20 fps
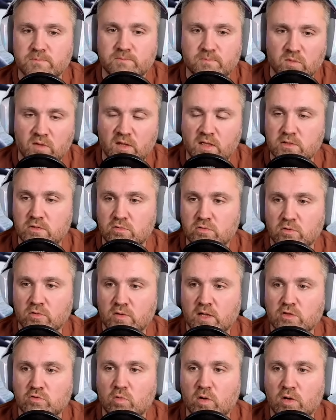That's, you know,
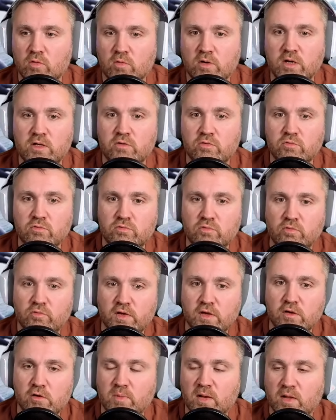that's one way to
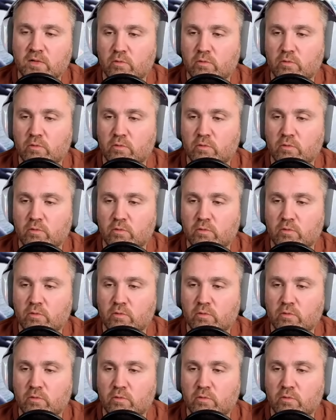think about